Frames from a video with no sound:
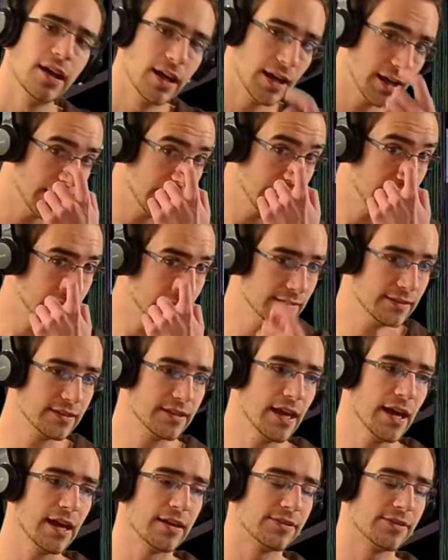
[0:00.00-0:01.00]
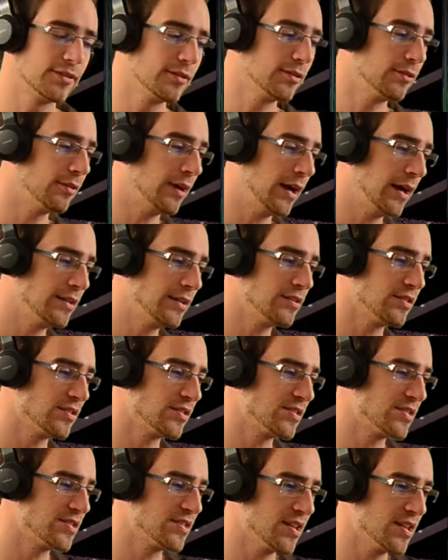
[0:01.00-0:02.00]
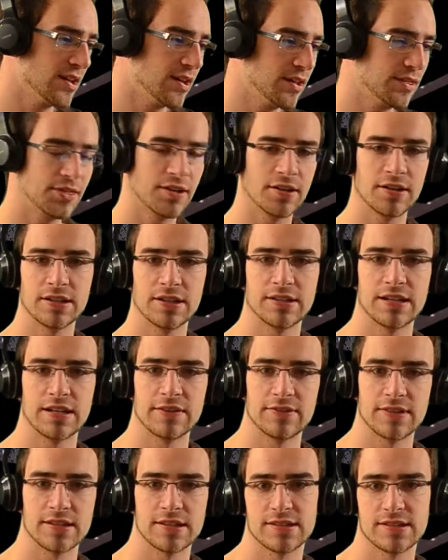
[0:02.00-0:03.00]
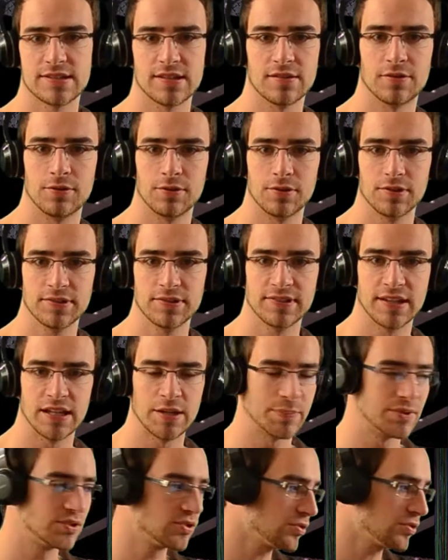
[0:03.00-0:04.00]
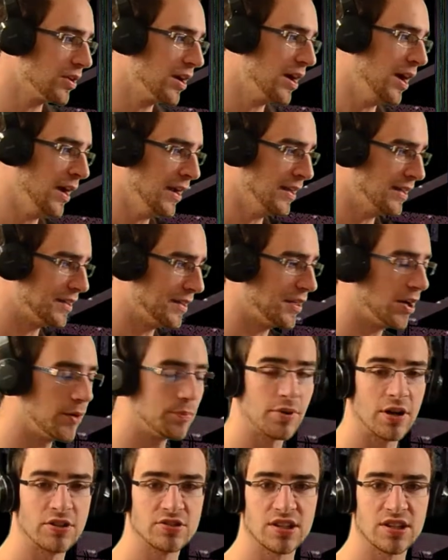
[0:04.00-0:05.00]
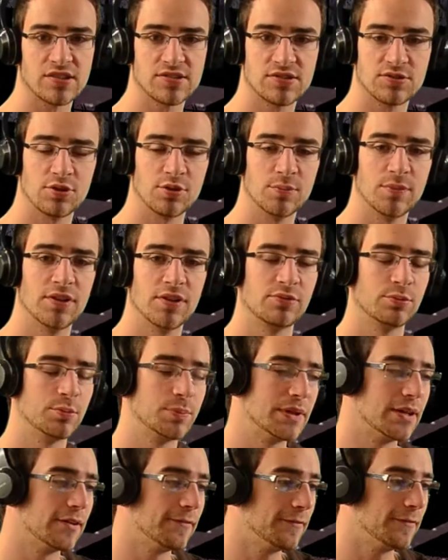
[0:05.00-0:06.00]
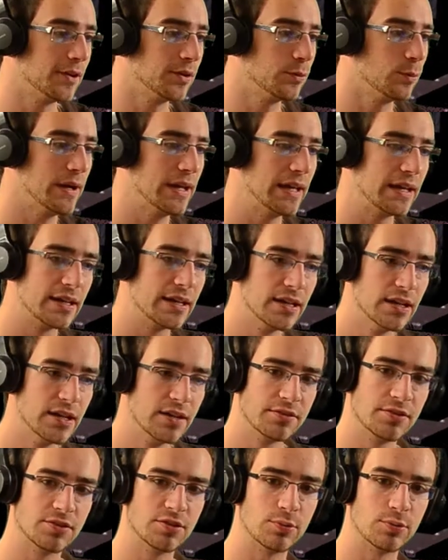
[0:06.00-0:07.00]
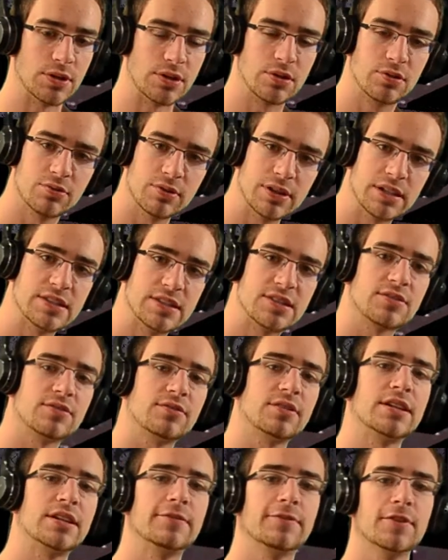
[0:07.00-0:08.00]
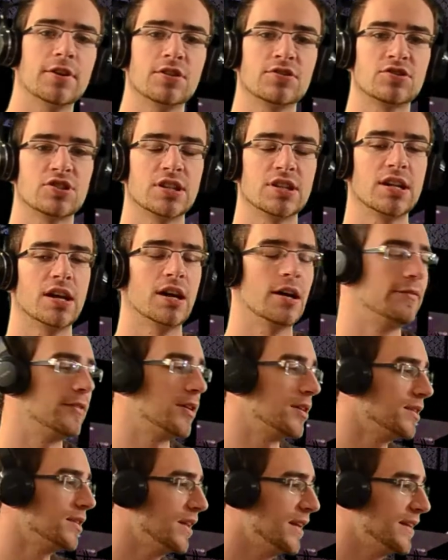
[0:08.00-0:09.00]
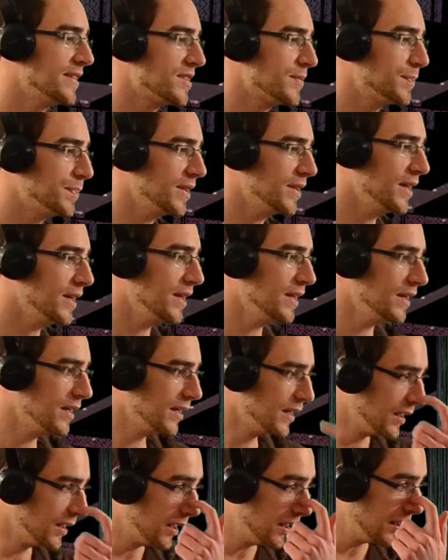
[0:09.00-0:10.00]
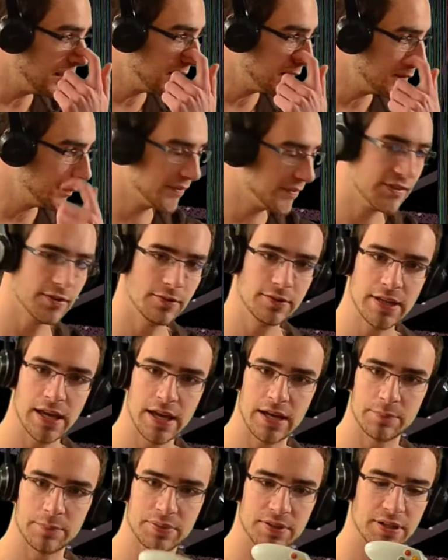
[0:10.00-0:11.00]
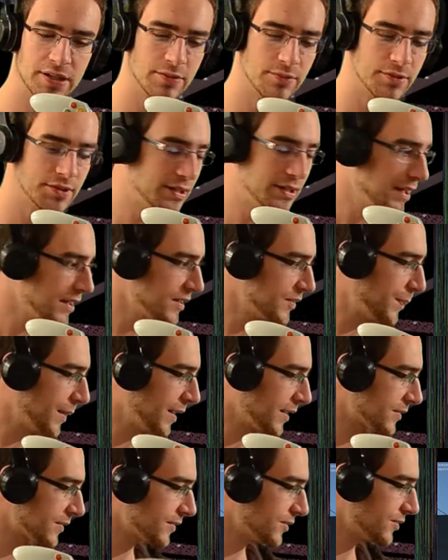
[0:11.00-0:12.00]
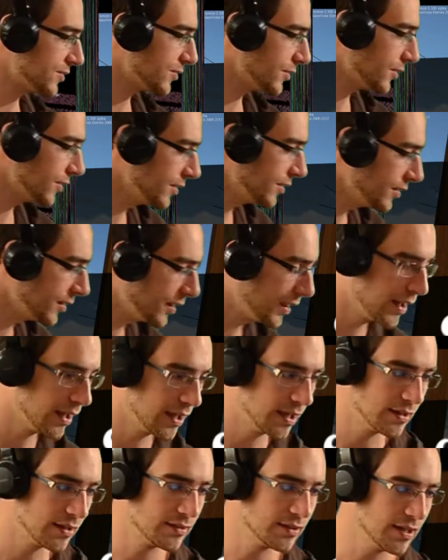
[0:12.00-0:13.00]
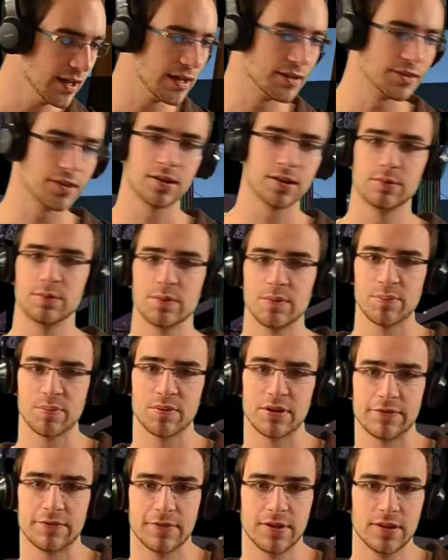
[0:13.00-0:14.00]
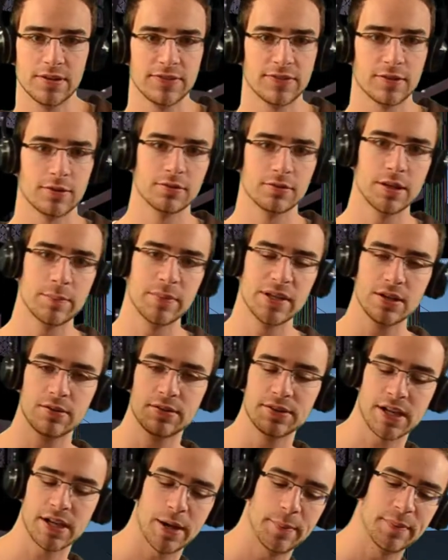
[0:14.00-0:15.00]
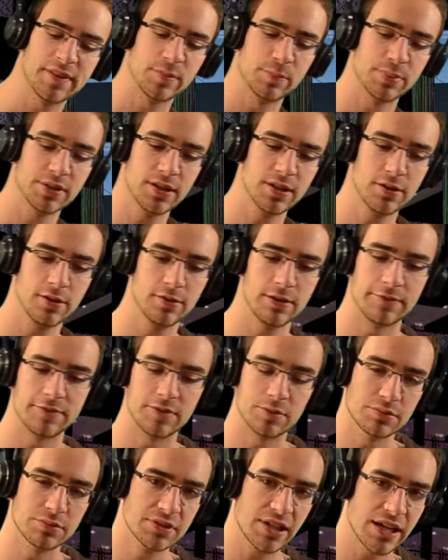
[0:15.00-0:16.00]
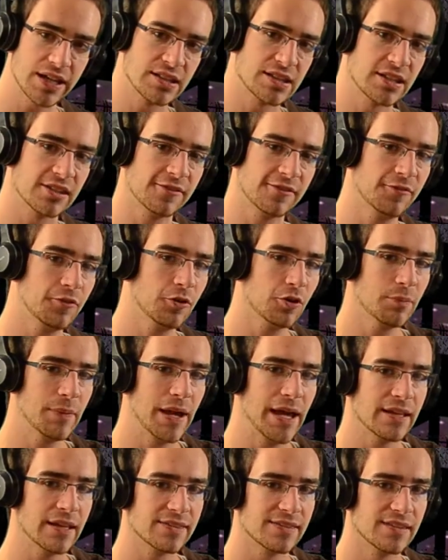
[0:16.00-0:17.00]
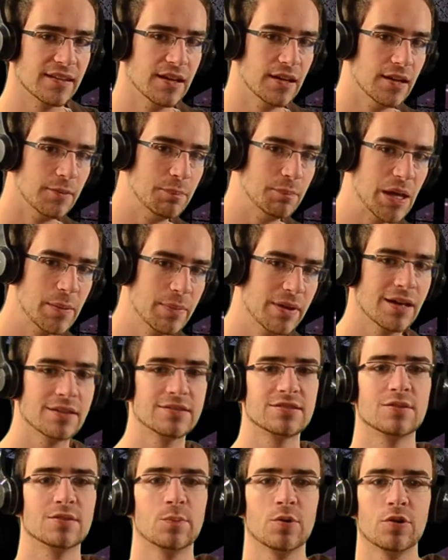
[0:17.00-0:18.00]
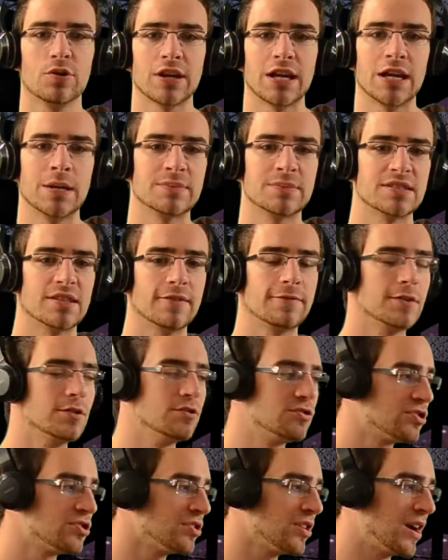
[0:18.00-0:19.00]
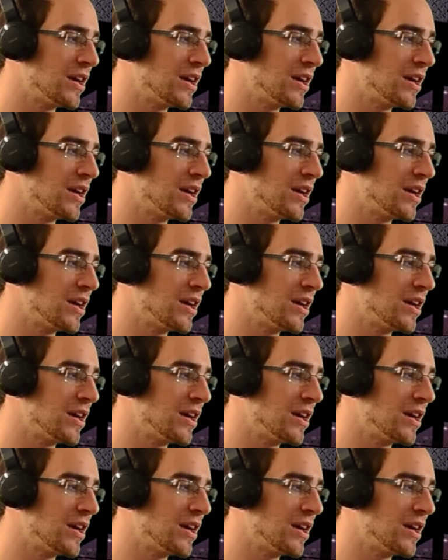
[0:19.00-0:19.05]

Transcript: And yeah, so I just thought I'd give this whole setup a try, and I thought Project Stormos would be a fun way to do a green screen version of a Let's Play. So yeah, I'm playing with an Xbox controller, and yeah, I thought it would be pretty fun, so let me know in the comments below if you like this format. Maybe I'll do more games in the future.